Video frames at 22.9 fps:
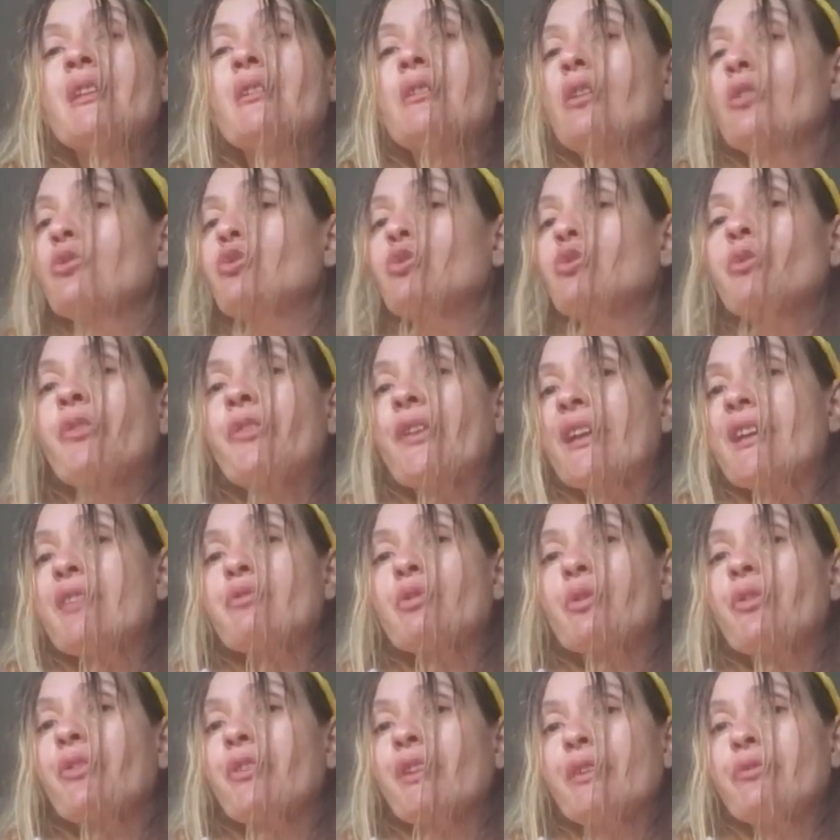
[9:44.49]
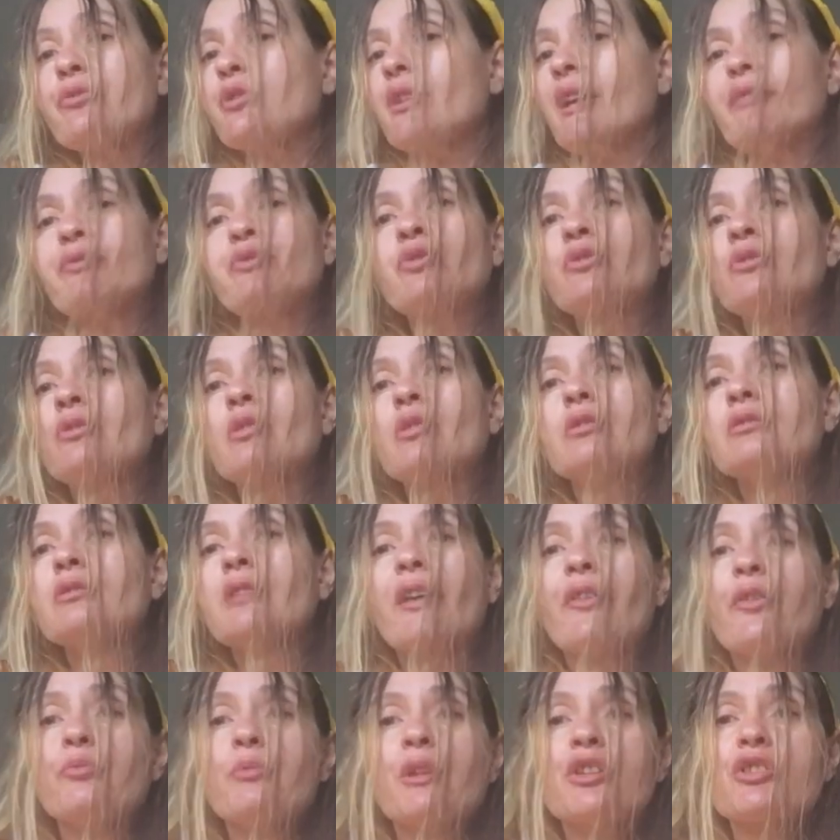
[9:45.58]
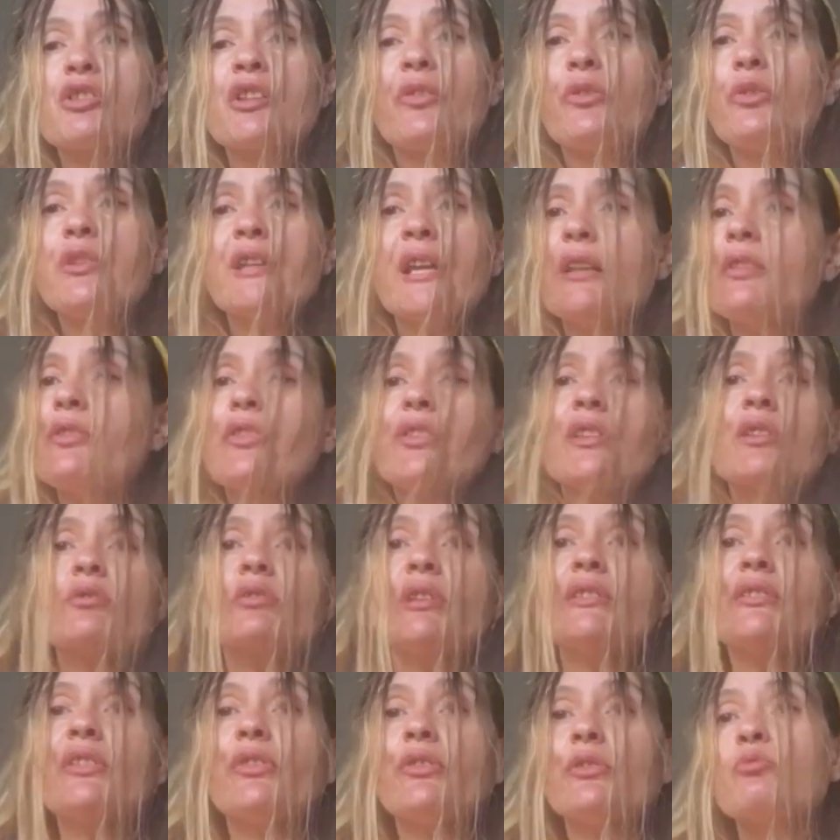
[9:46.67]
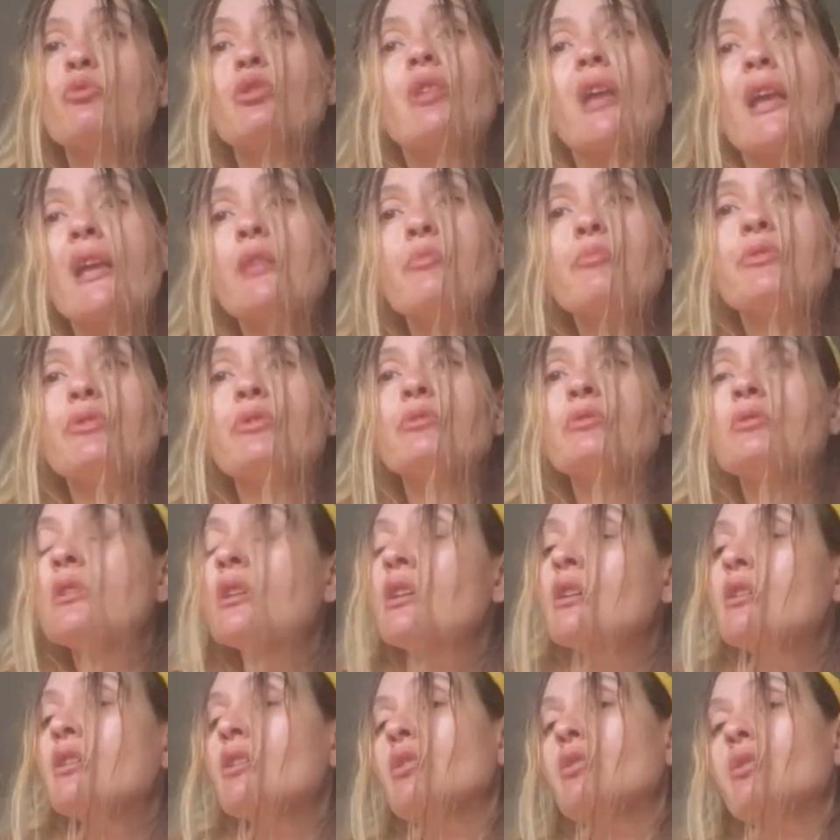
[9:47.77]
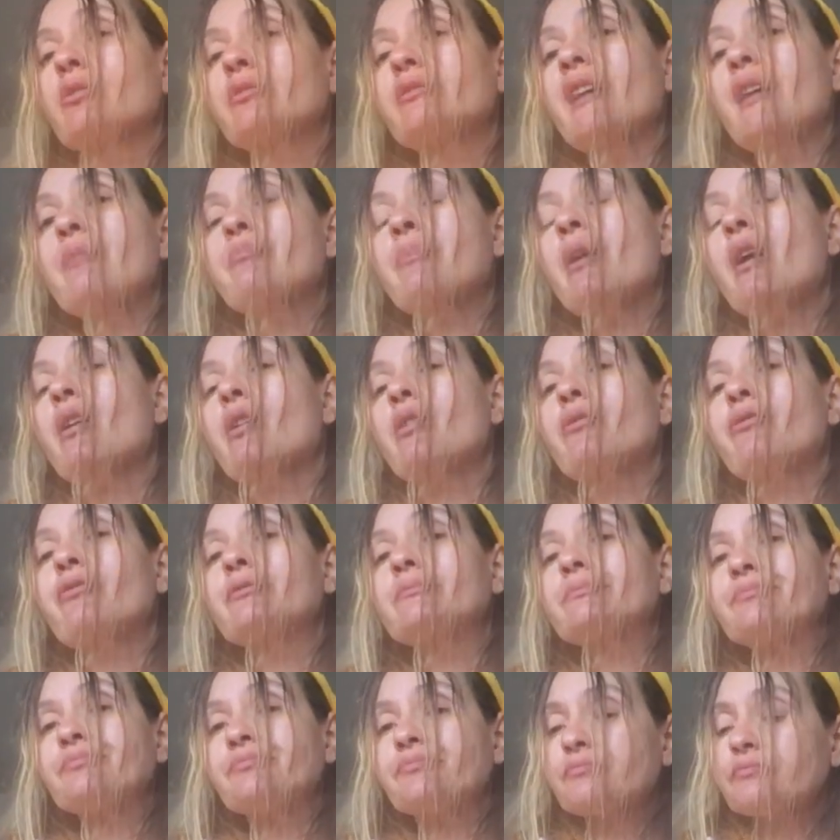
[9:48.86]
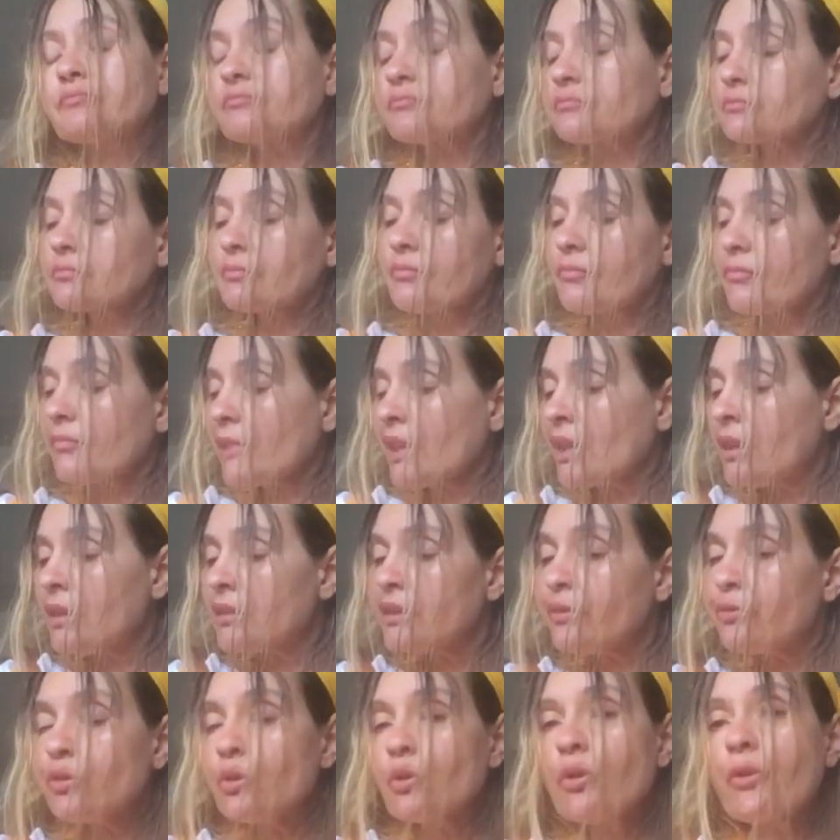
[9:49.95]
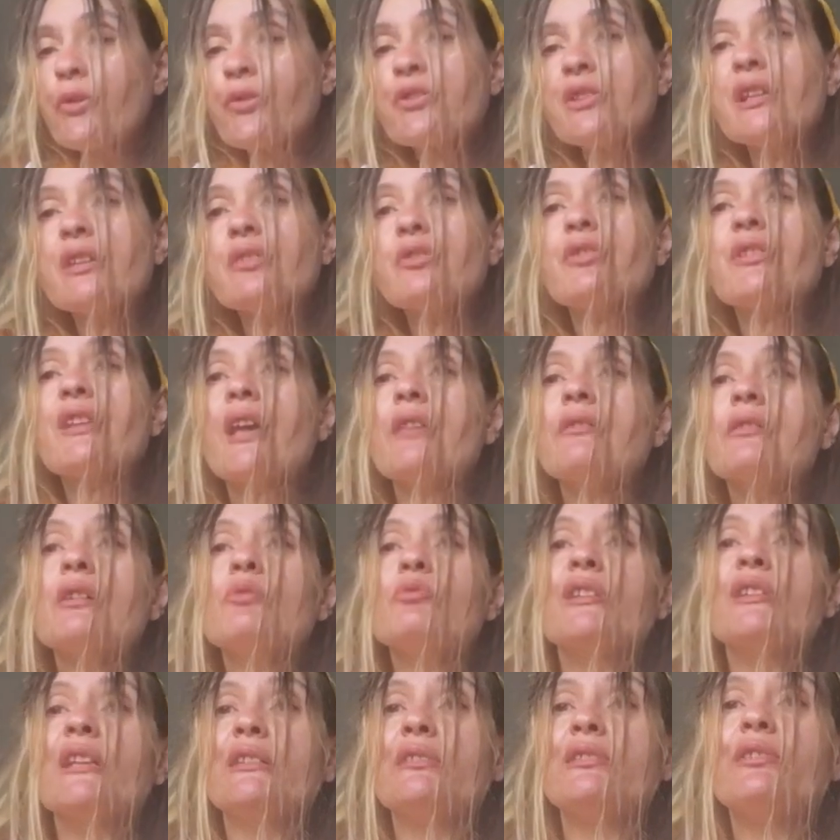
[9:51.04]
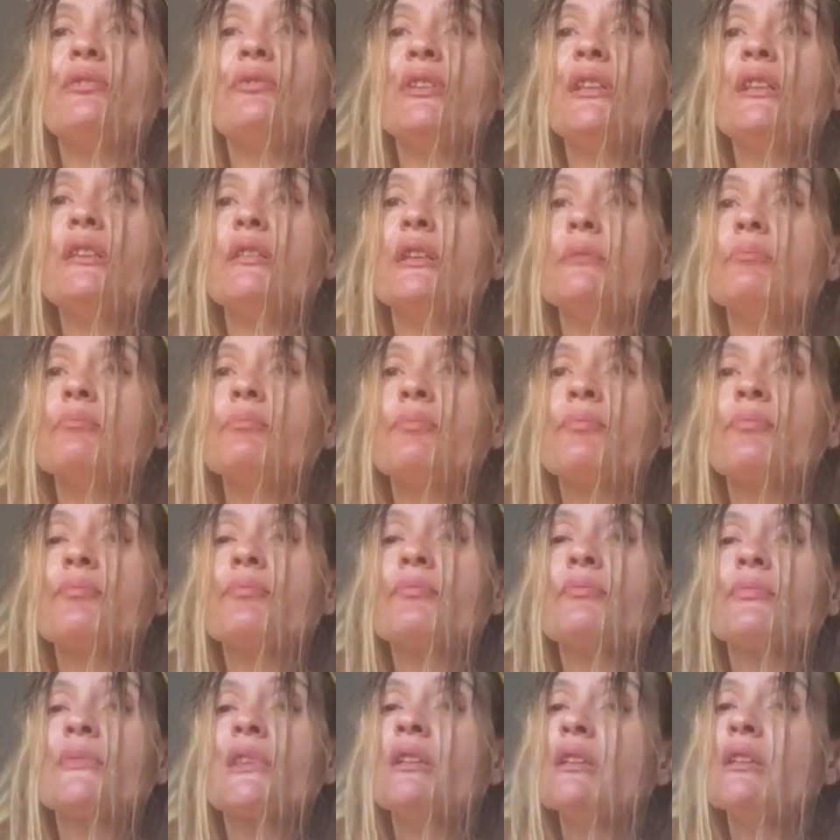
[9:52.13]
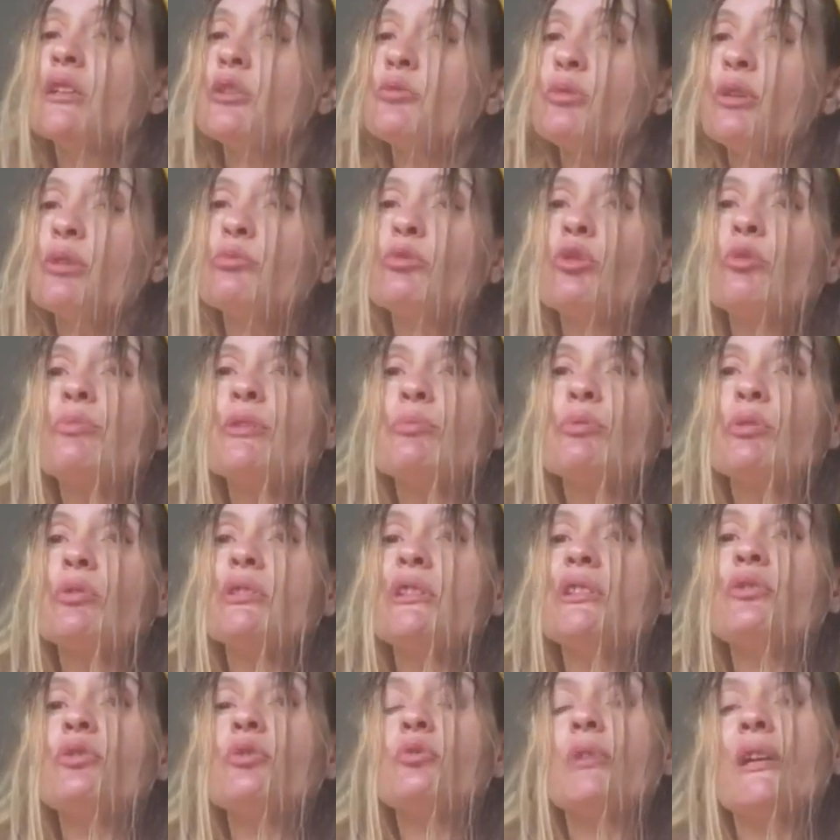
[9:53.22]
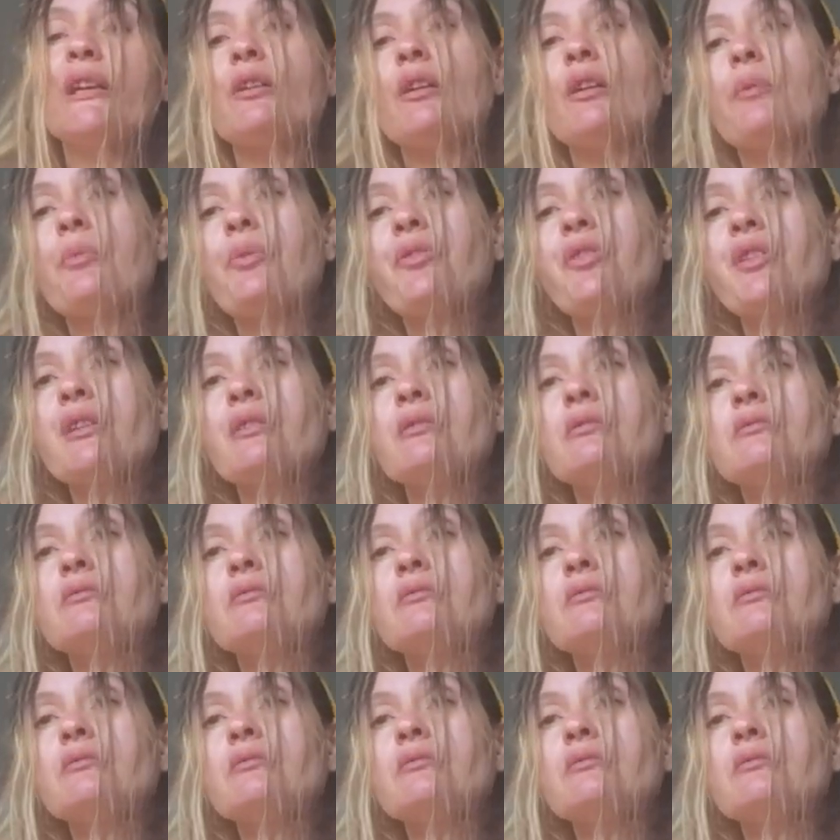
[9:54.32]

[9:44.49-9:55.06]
And to save yourself, you have to know as much as you can. Syncretism will help you along that path. And if we all stick together, we can defeat them. But more people need to wake up still.